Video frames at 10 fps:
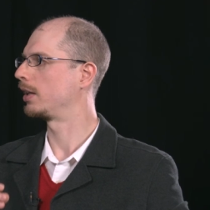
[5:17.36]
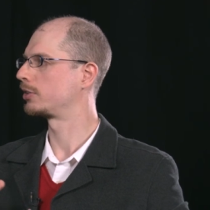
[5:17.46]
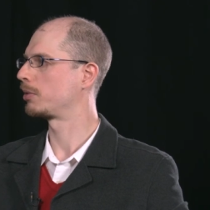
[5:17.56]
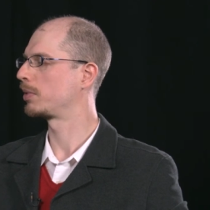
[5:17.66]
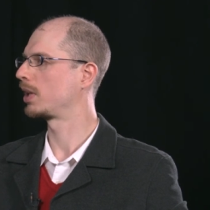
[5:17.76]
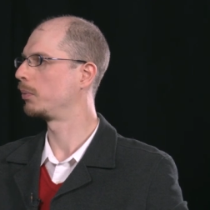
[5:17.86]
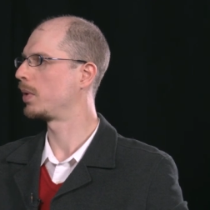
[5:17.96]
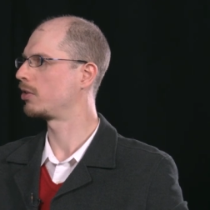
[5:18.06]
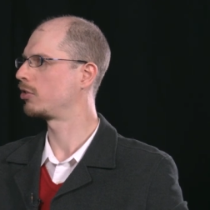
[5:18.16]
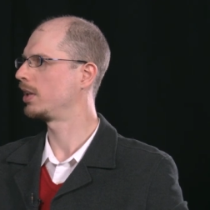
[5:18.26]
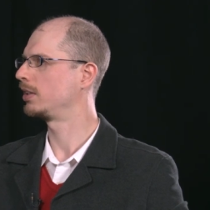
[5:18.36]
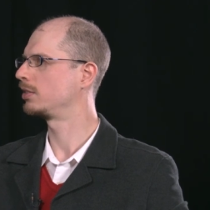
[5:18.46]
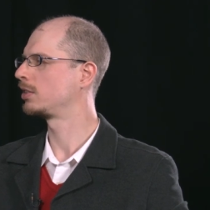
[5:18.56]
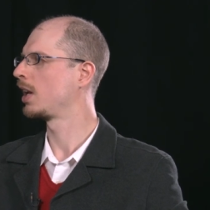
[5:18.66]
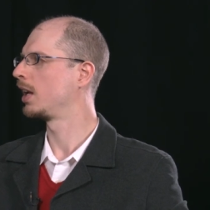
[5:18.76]
something which
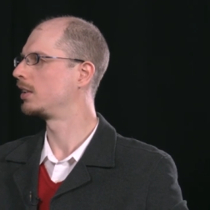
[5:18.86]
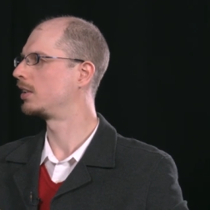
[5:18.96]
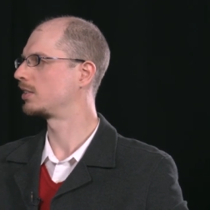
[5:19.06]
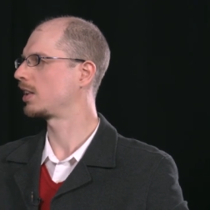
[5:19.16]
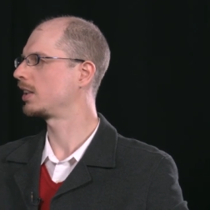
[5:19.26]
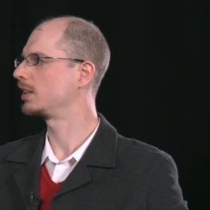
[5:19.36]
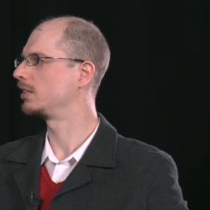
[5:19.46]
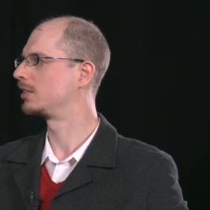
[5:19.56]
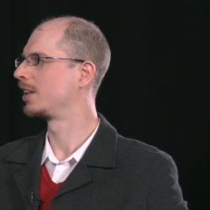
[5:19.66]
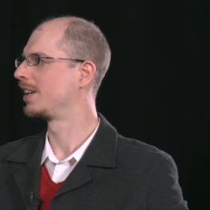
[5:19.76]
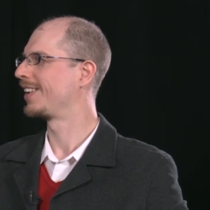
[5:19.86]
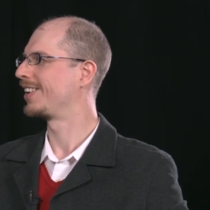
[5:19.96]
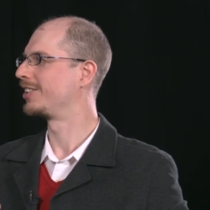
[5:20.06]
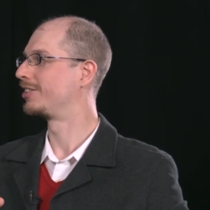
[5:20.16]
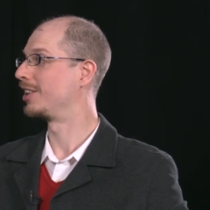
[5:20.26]
is designed
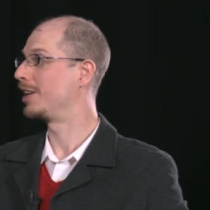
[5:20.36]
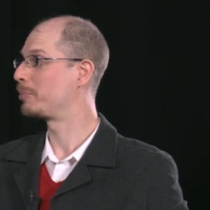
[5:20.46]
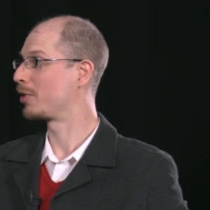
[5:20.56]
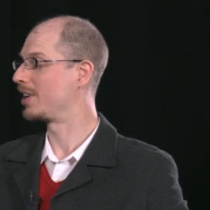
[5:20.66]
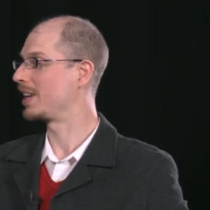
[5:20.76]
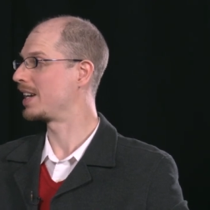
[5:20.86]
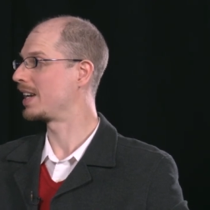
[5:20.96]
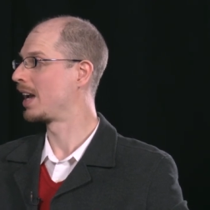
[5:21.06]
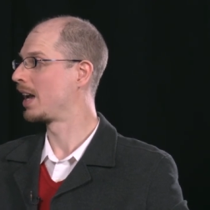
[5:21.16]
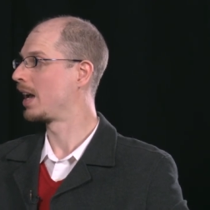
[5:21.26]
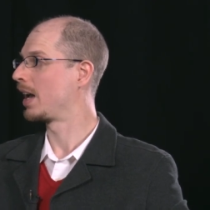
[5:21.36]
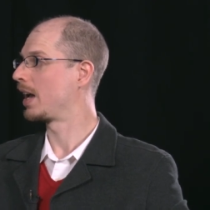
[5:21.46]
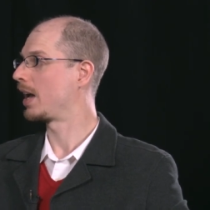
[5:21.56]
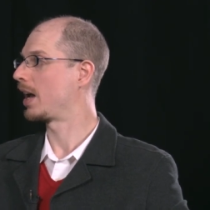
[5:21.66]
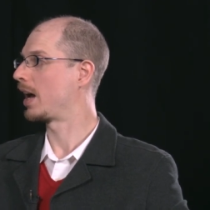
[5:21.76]
deliberately
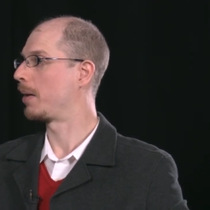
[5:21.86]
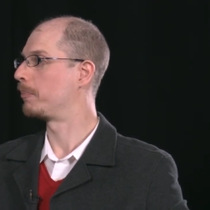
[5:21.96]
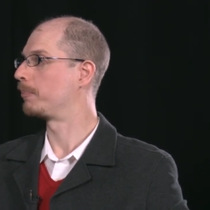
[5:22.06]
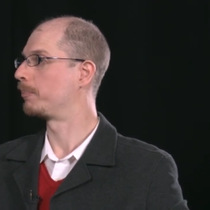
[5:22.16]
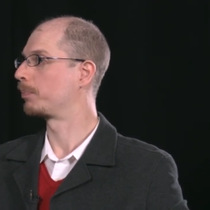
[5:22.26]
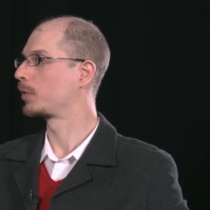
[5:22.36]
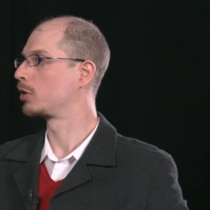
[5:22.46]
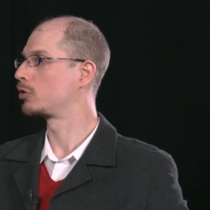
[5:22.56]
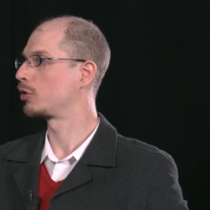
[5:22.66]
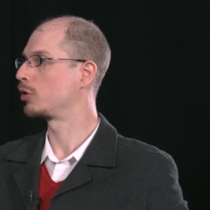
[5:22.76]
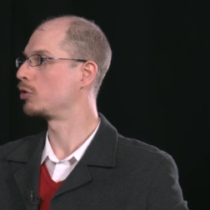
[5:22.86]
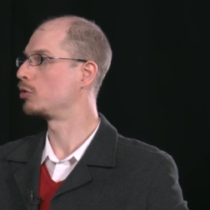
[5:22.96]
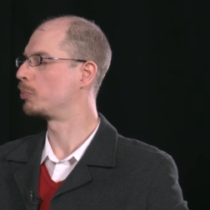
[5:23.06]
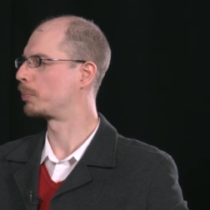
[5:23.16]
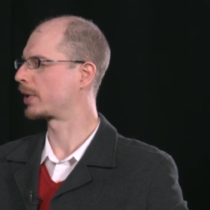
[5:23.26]
um,
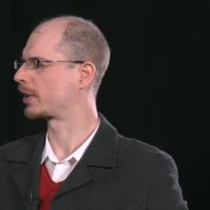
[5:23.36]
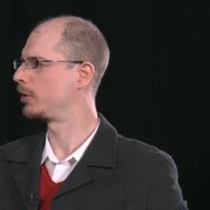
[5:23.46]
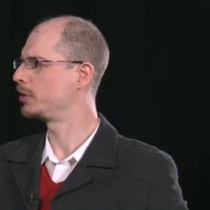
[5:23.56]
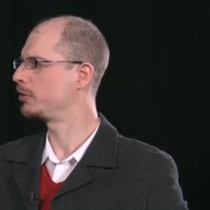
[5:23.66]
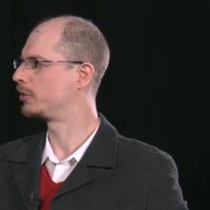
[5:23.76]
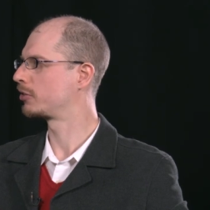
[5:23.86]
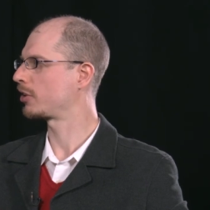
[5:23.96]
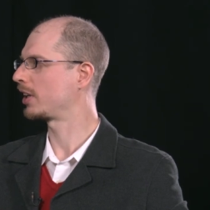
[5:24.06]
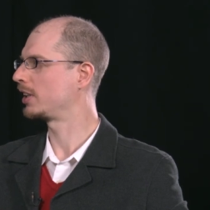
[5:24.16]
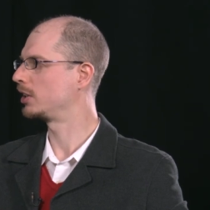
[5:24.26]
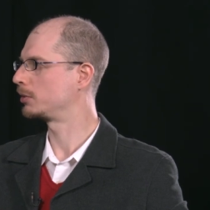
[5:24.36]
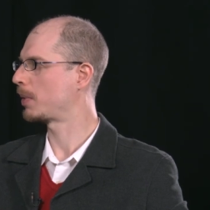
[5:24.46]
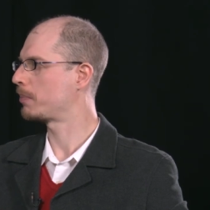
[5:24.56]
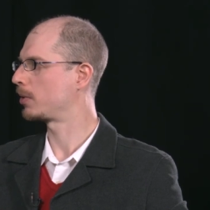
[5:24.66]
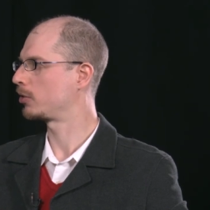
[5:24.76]
to preclude Chinese
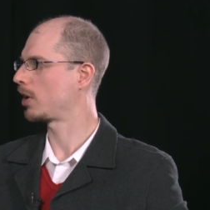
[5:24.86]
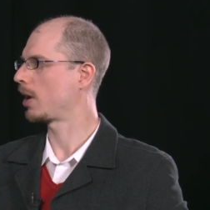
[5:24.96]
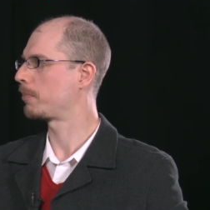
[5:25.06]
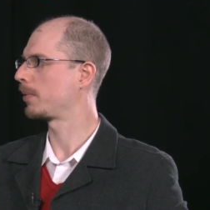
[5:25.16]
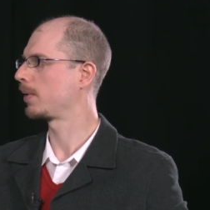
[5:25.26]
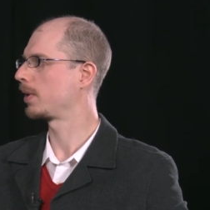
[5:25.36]
membership,